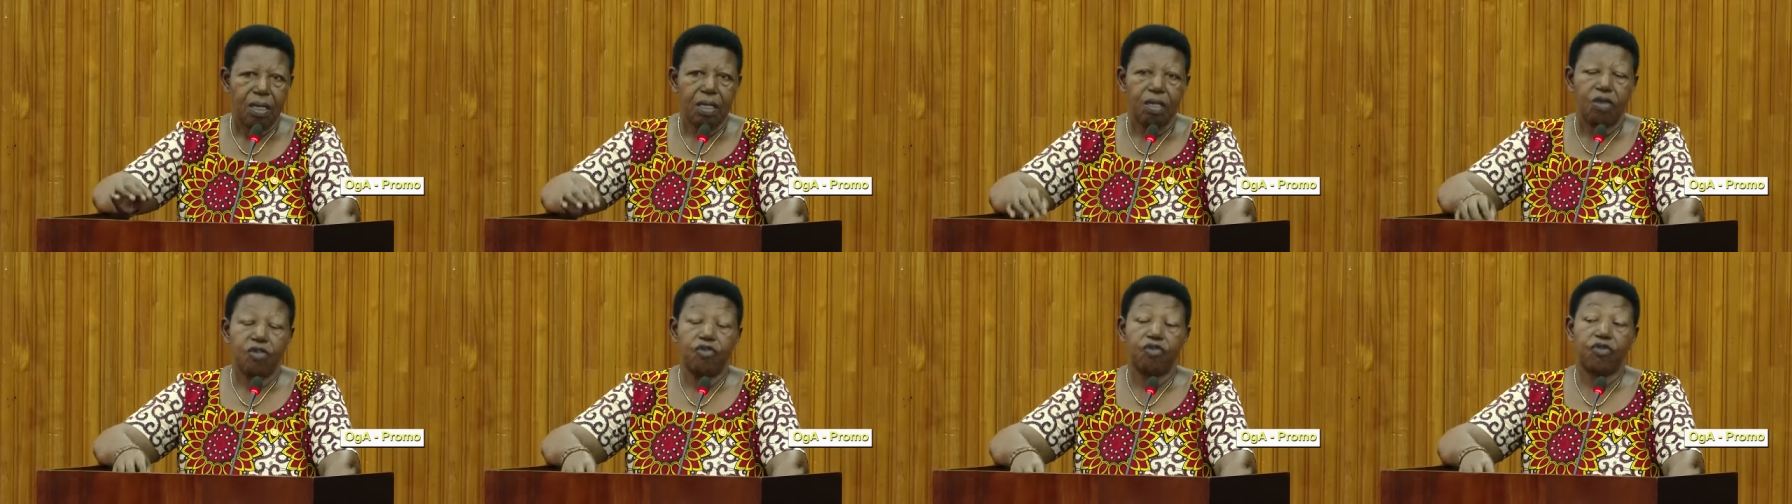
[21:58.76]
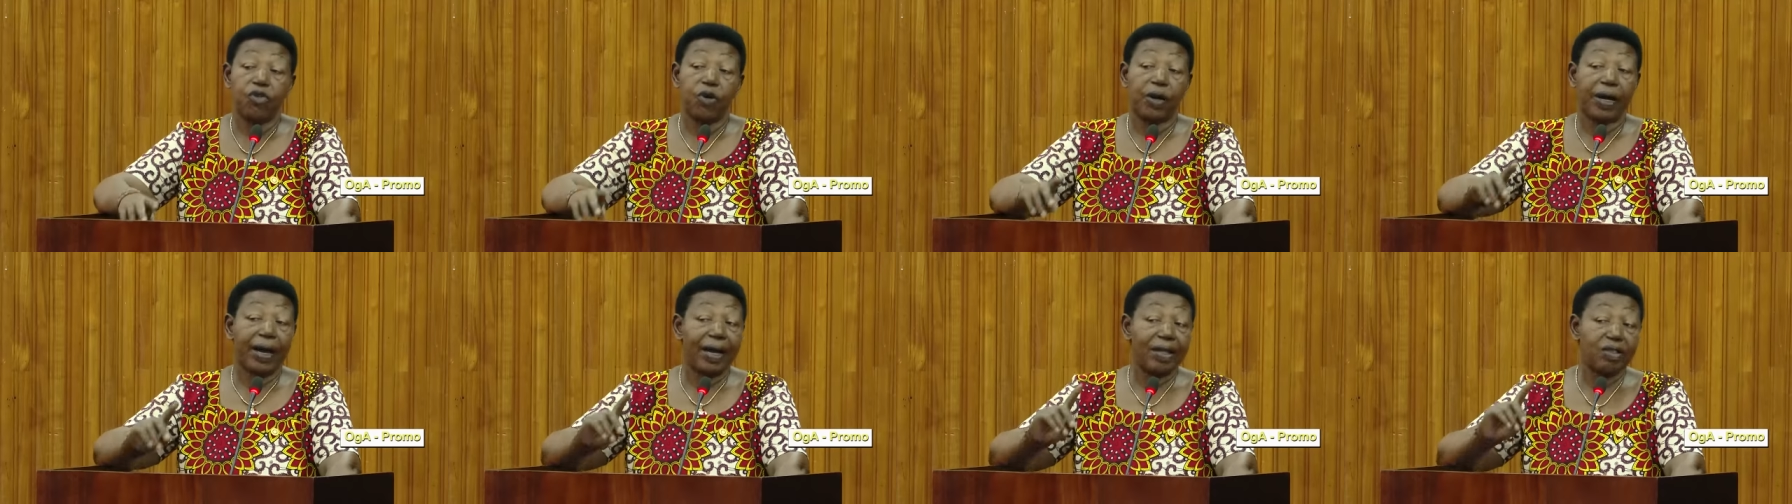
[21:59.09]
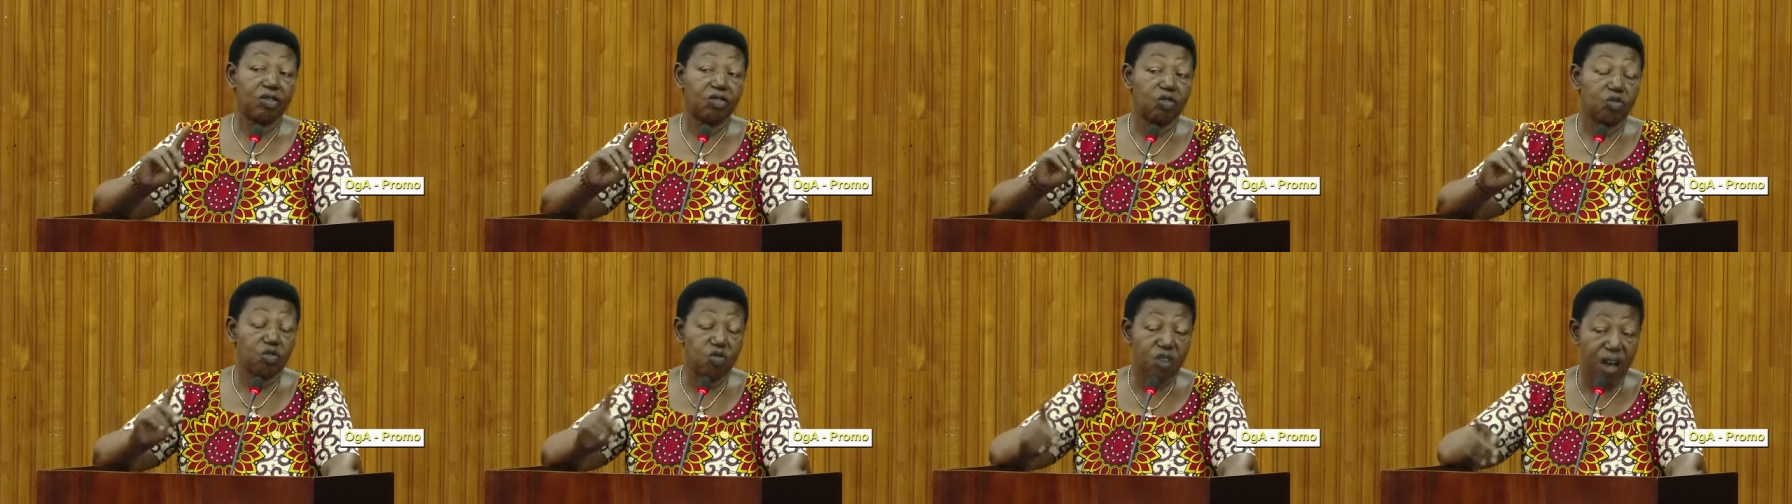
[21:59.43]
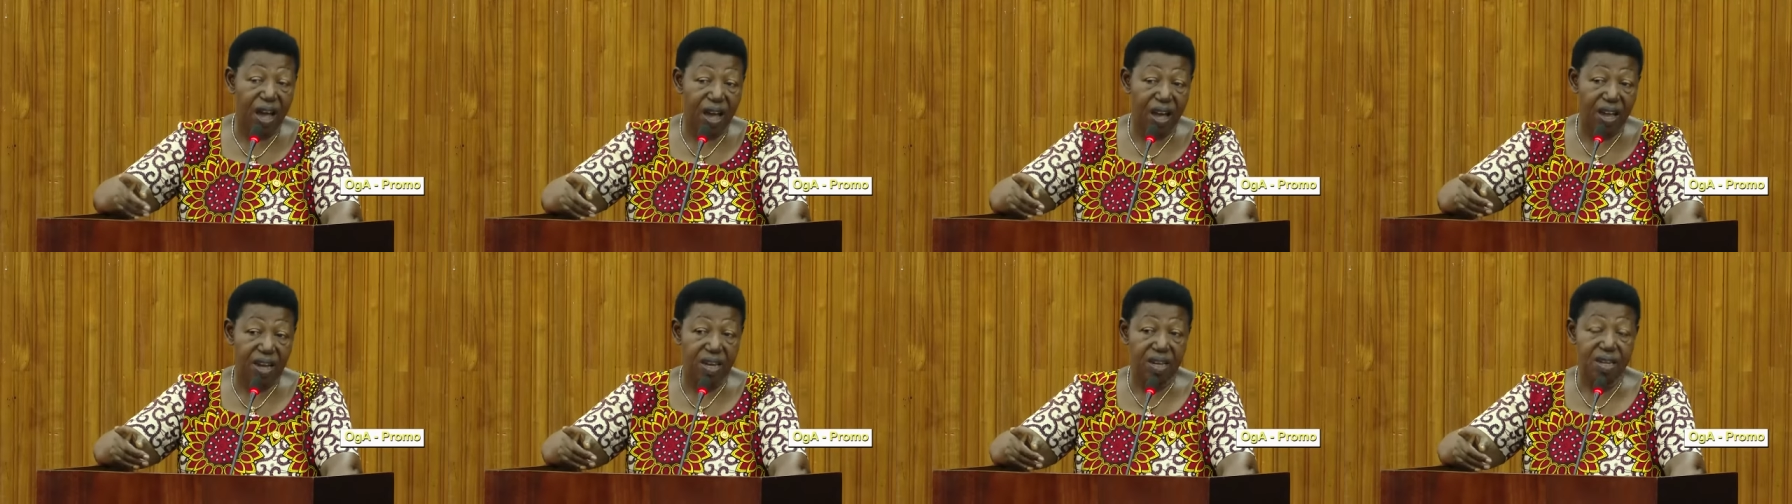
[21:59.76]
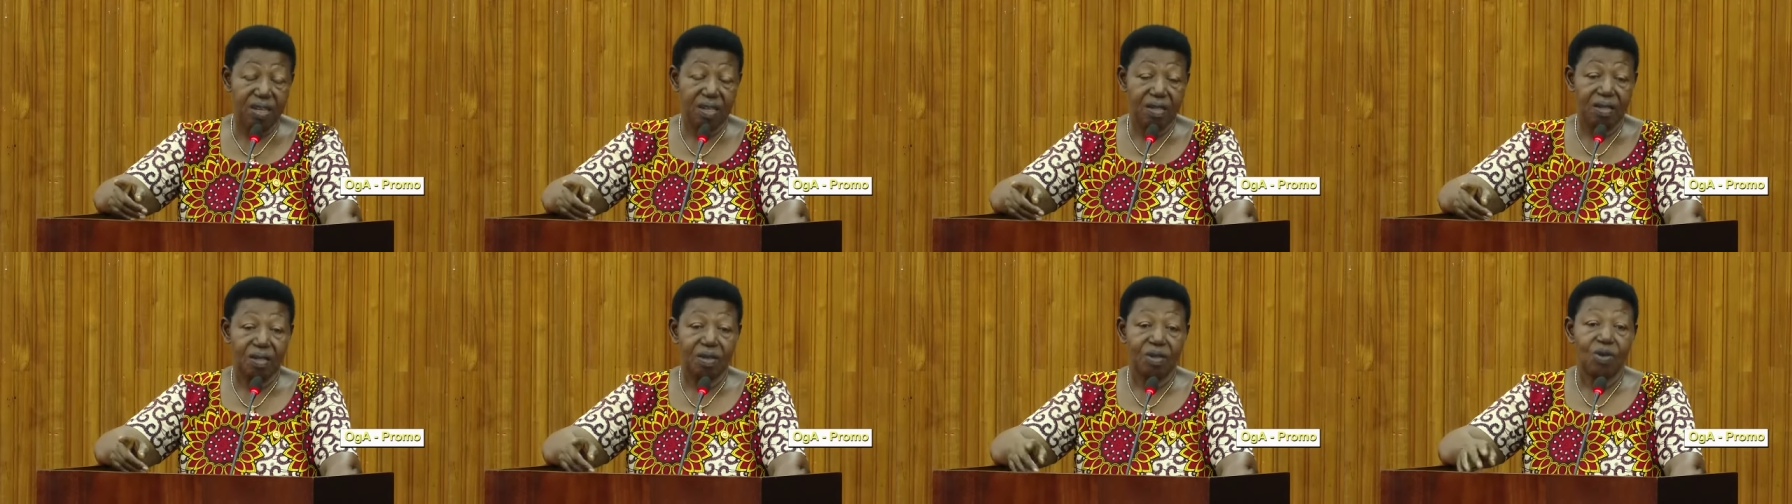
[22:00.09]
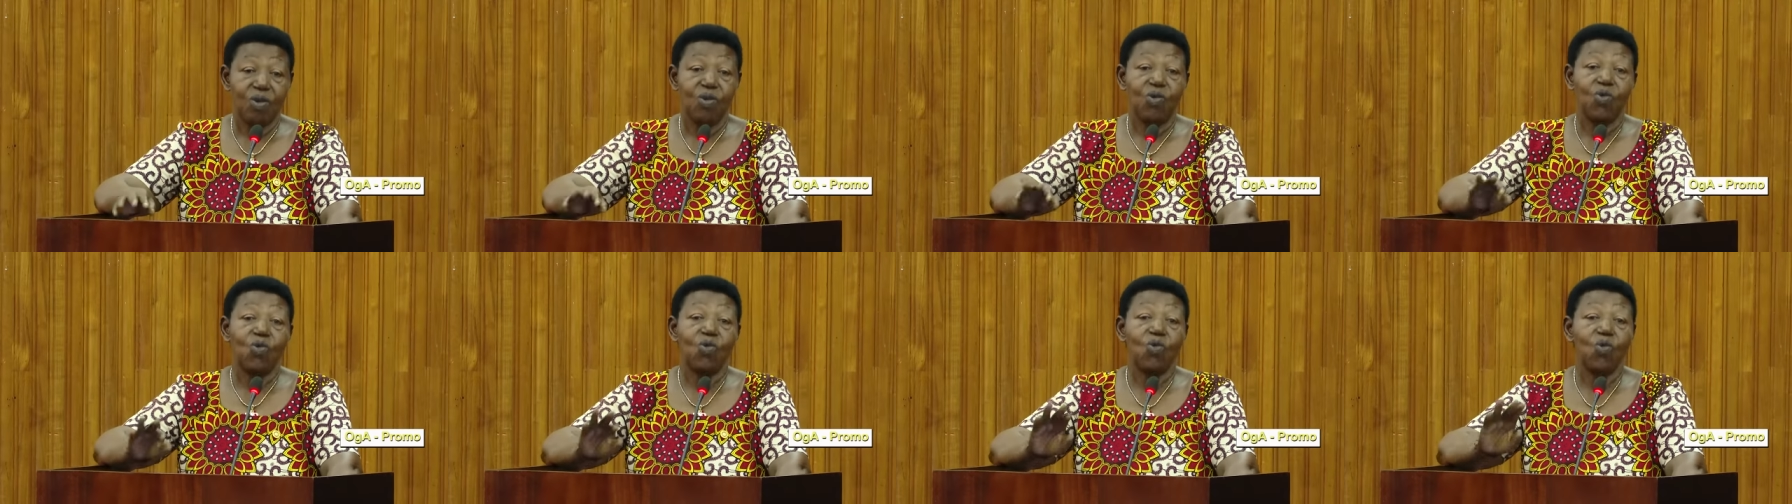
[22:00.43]
If you can't run,
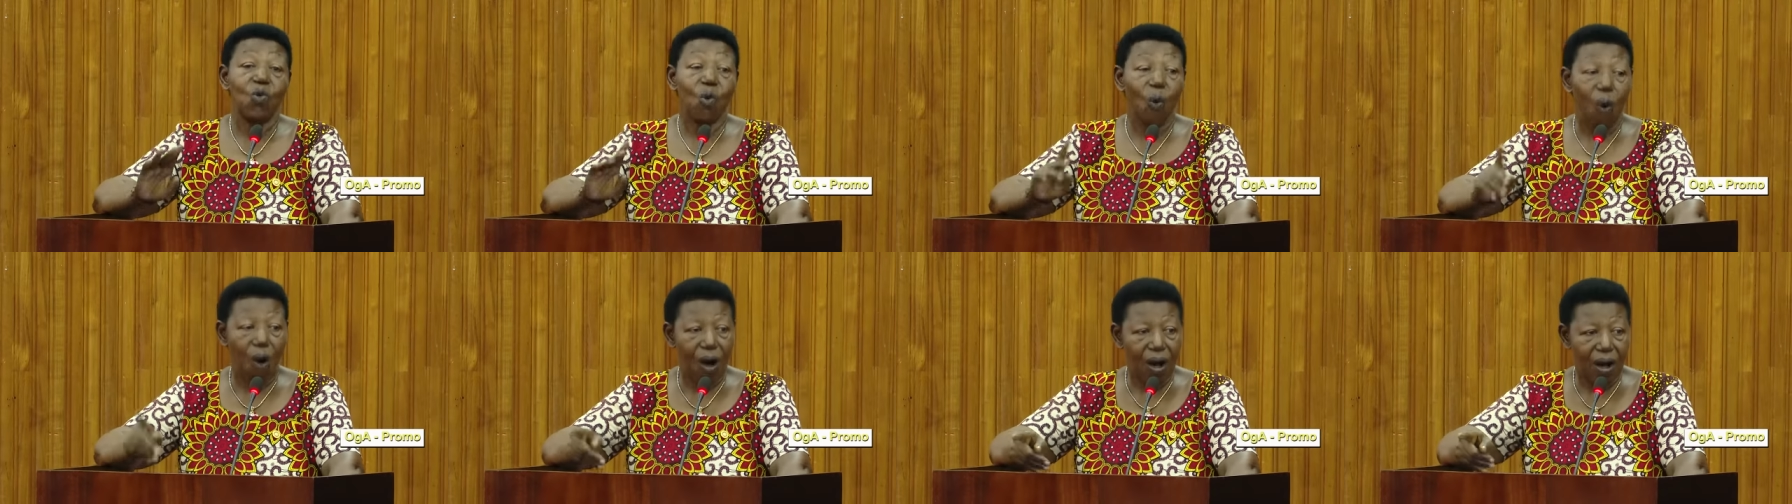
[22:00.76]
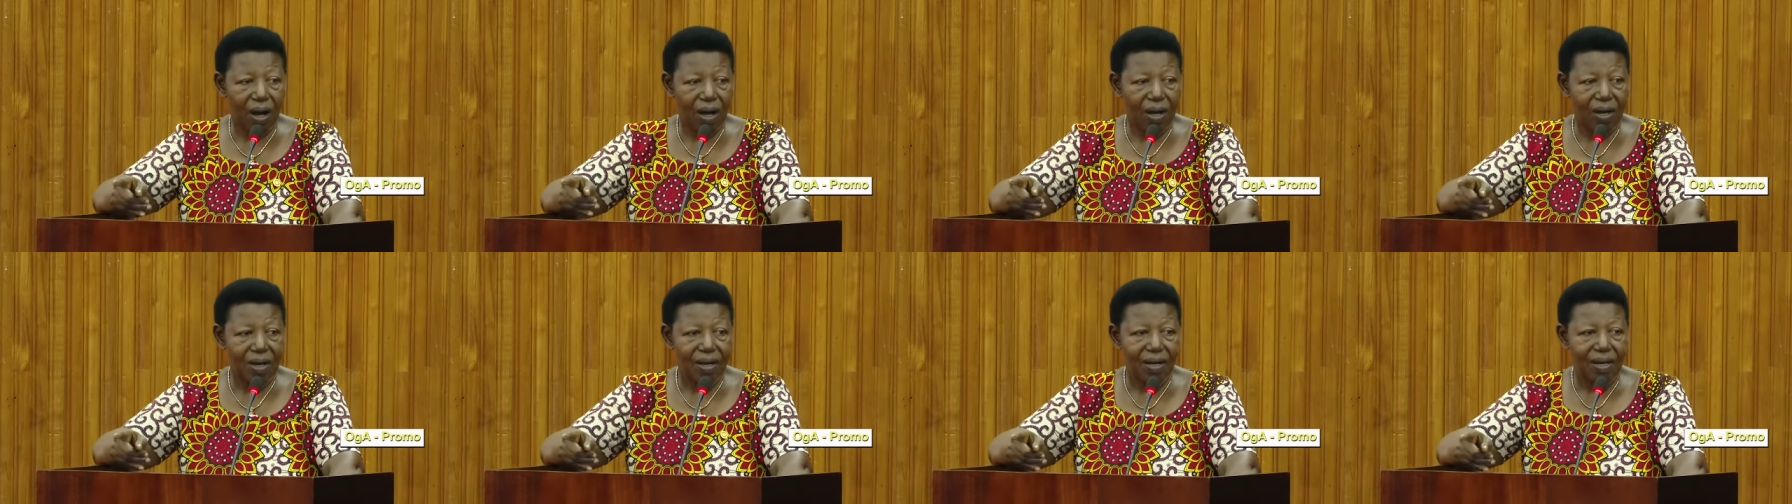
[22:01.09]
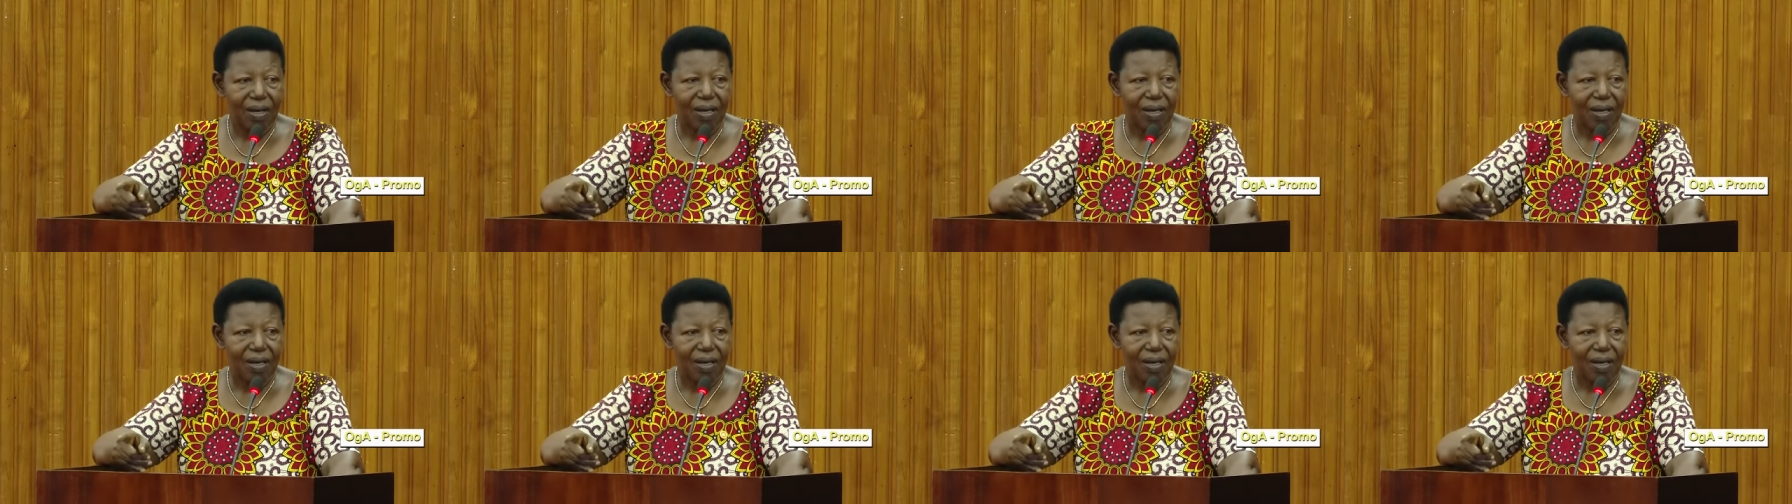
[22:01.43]
walk.